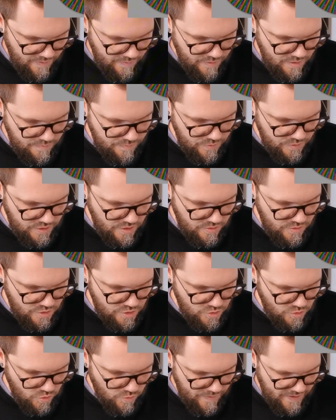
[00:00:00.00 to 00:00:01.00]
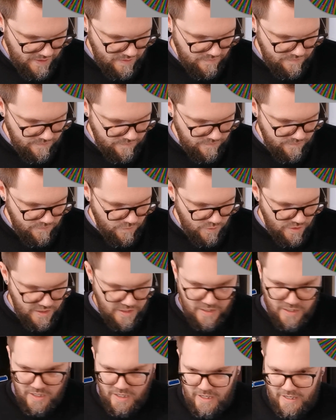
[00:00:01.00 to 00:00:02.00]
I'm going to put Tony Storm at
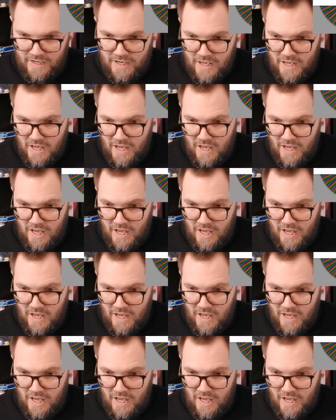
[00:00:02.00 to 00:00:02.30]
49.